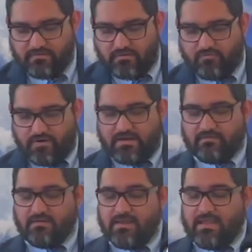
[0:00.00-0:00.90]

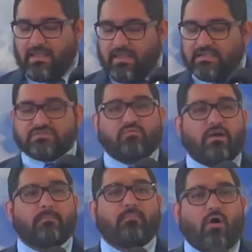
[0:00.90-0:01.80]
Crete, is
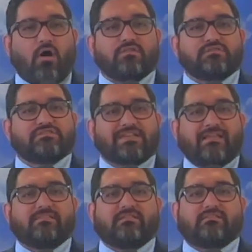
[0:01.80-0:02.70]
where Paul
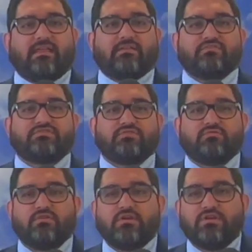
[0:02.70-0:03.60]
sent this letter to
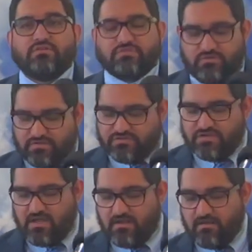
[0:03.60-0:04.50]
this
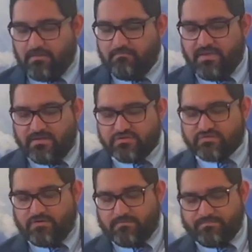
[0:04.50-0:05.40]
young
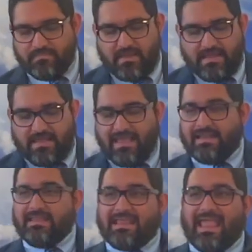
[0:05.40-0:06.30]
minister. And
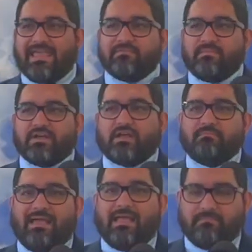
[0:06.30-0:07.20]
he gave him a
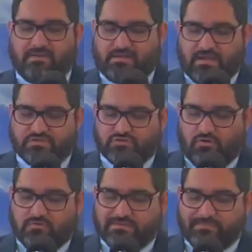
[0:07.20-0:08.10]
commandment. He
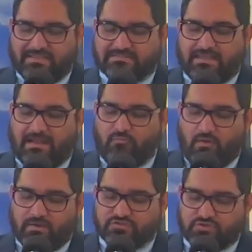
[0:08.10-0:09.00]
told him, he said, I
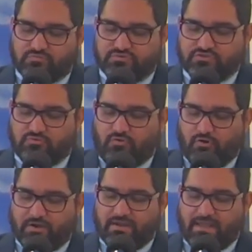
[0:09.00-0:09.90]
want you to
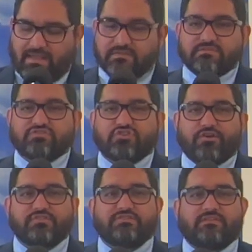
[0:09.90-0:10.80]
organize the
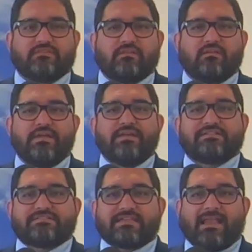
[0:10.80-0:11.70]
churches and
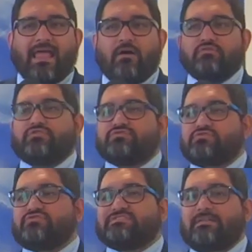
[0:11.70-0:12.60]
set elders
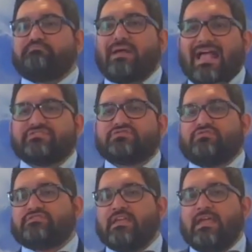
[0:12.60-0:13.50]
or set
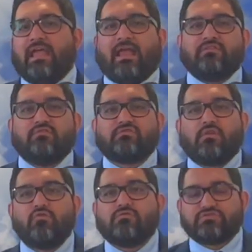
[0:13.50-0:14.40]
pastors in those
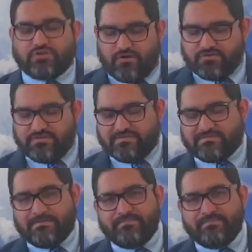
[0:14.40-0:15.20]
local churches.